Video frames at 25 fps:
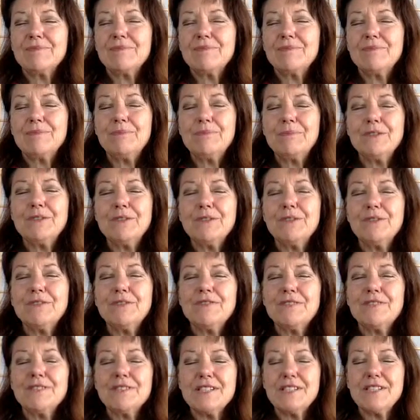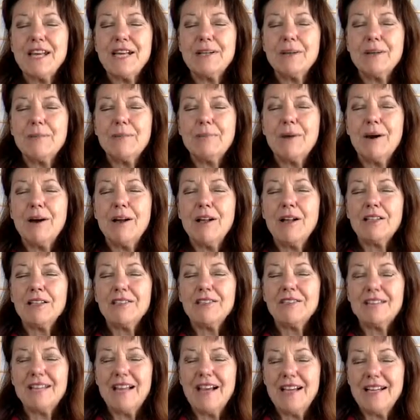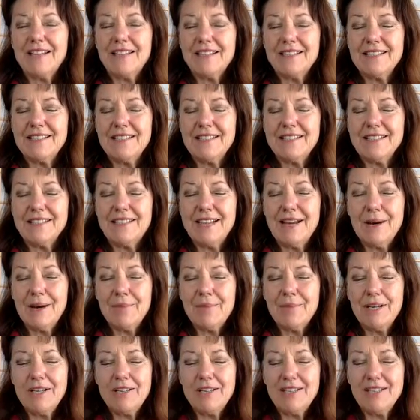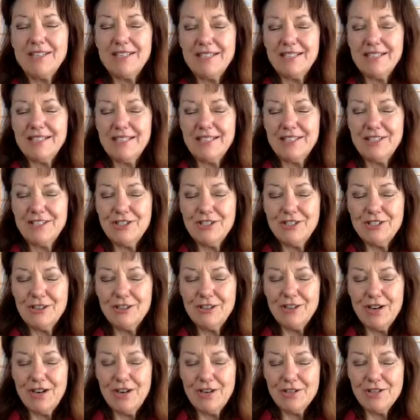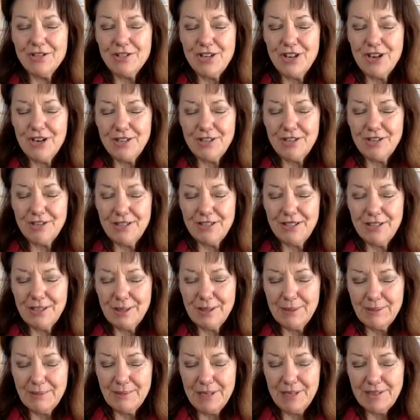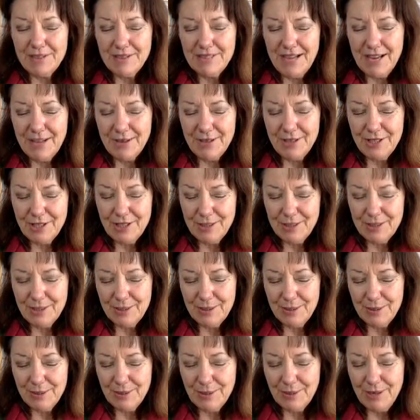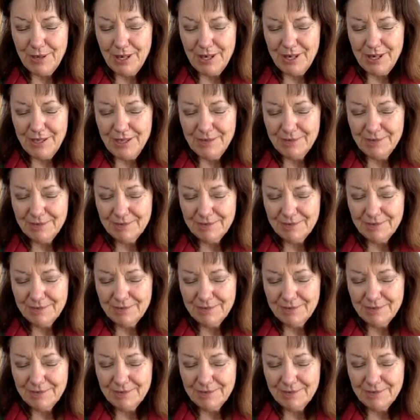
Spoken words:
Beautiful. It's like a ball of light that is now melting into your crown chakra. Let it melt down into your brain,